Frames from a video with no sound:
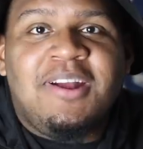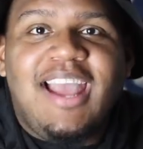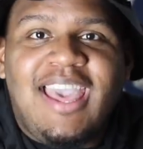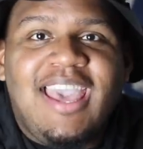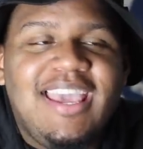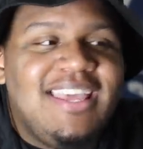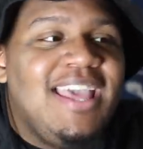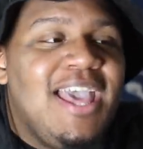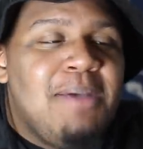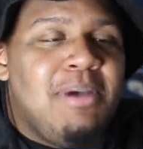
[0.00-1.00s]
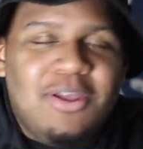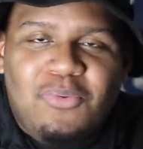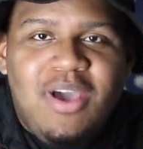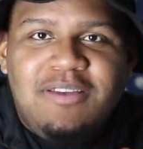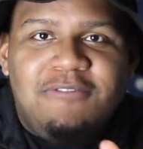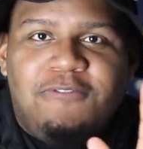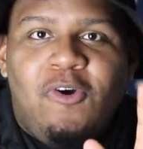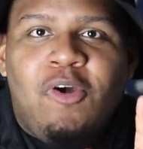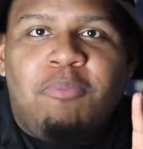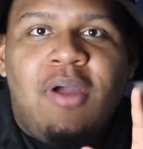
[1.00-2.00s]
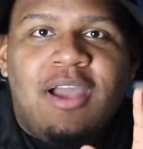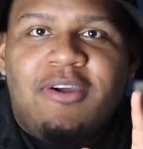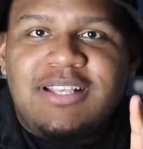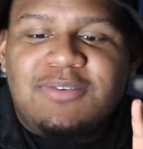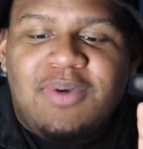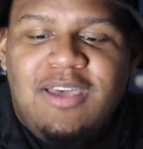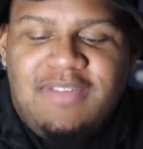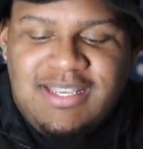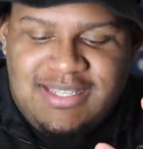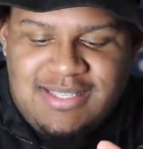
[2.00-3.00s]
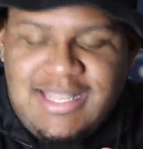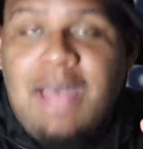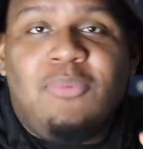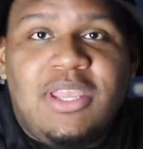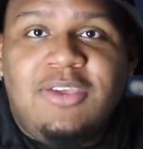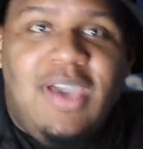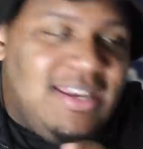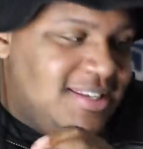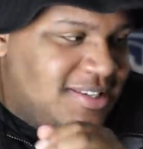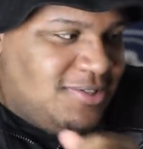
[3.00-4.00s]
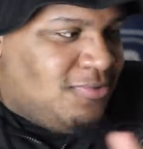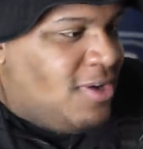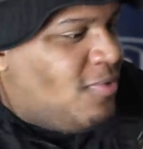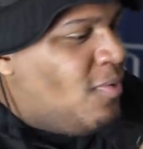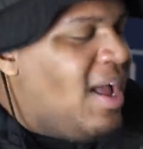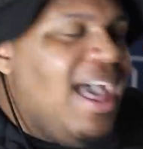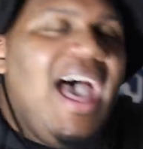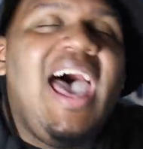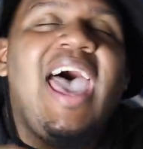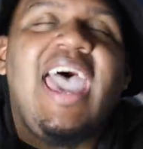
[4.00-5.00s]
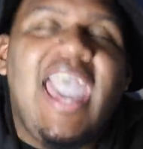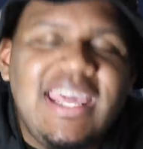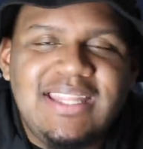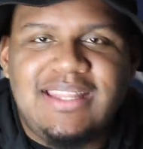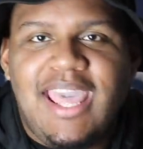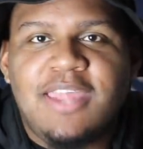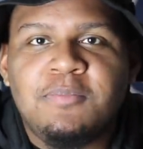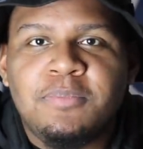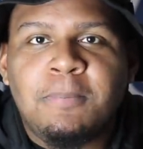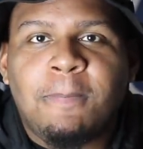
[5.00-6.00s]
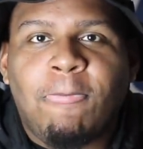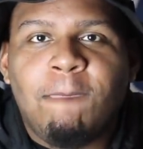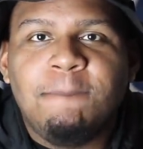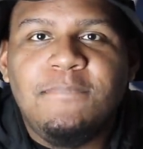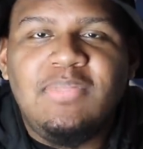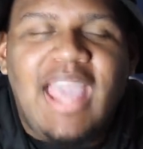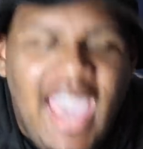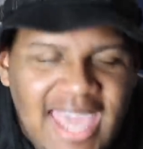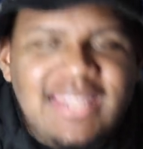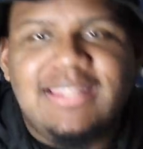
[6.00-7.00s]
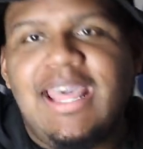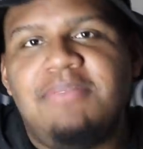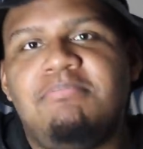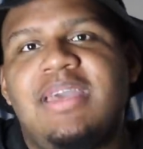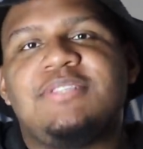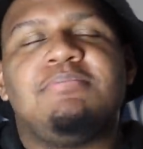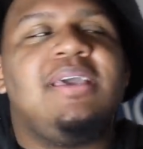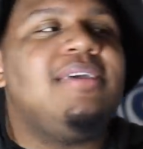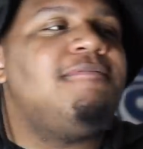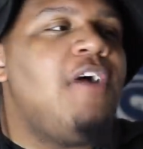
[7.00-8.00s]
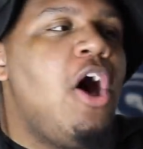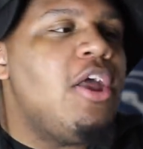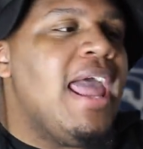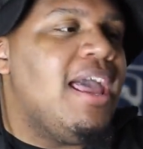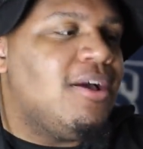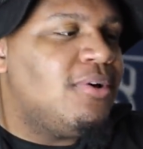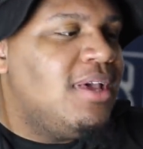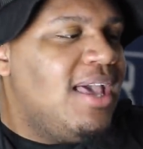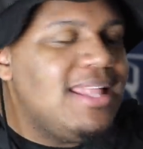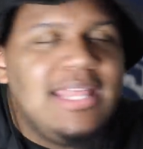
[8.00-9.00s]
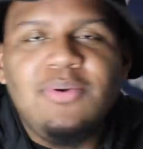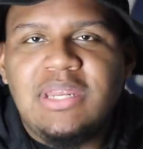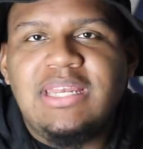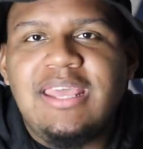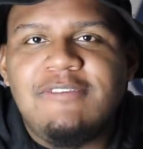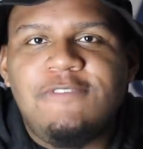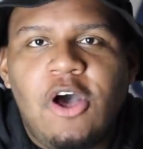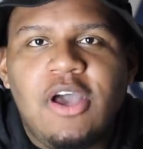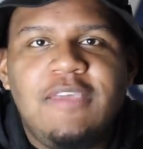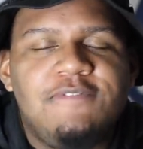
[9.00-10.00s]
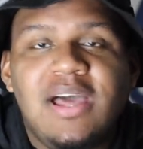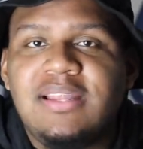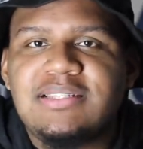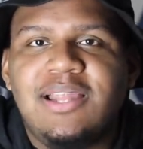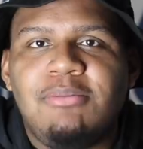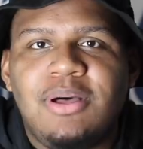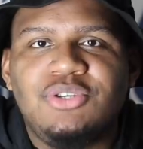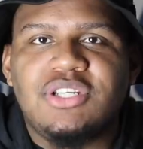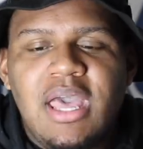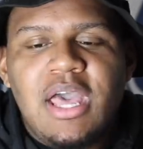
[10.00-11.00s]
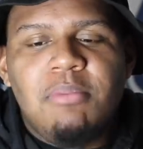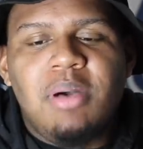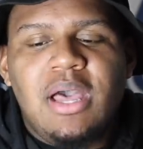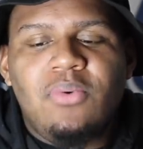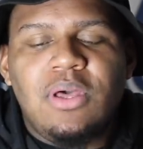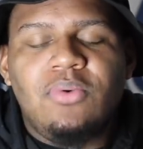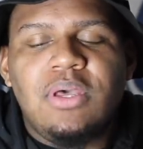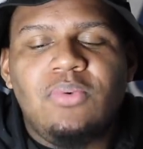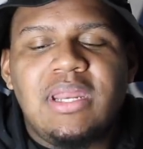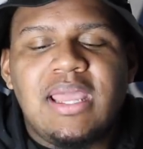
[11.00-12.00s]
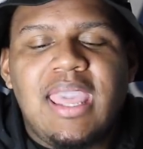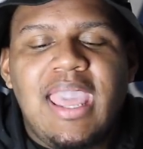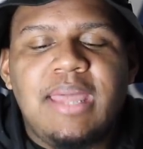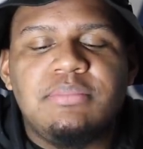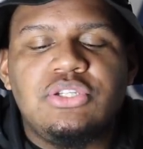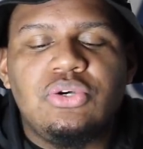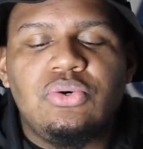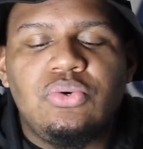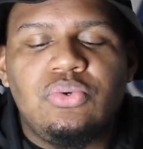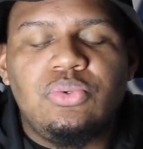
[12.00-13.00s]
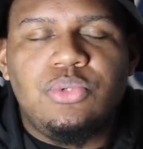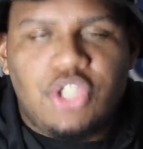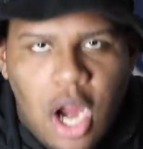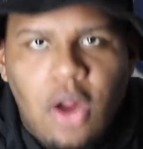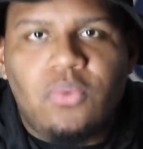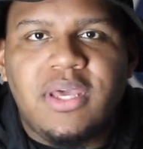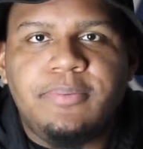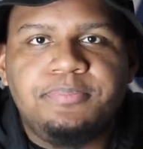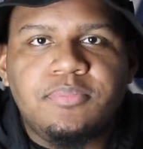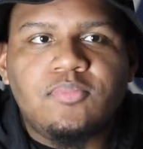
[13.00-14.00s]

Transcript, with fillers: Right? But it wasn't for progress or whatever. They just stop where you at and they just run, run, run. I hated that. Hated that mess, man. Fall down. And then when he did fall, he fell in slow motion. But when it came to Jarwin,